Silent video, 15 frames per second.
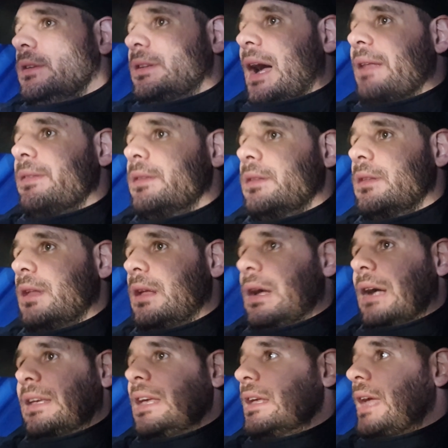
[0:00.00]
Dan,
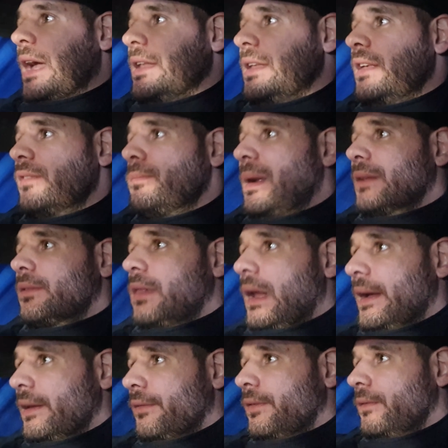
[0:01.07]
I keep getting these mad
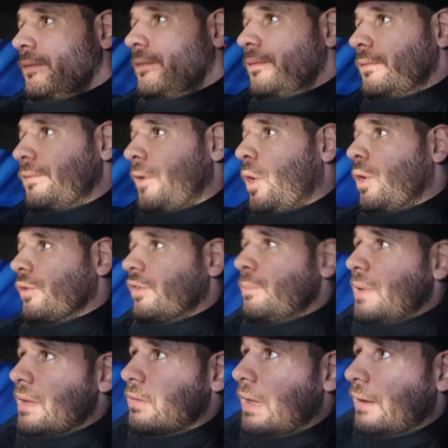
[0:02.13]
like thoughts in
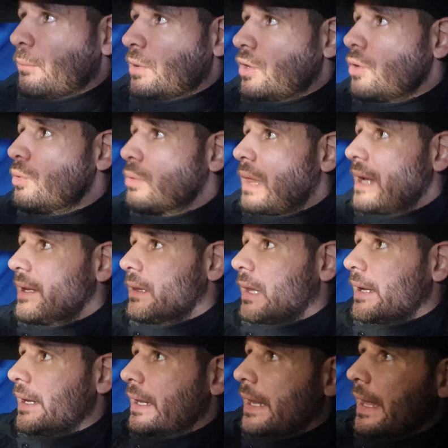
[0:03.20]
my head, like, were you light
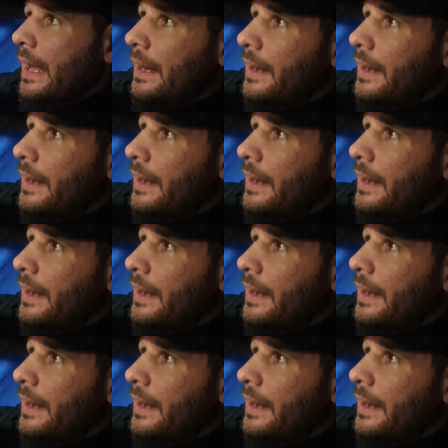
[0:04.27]
lighting it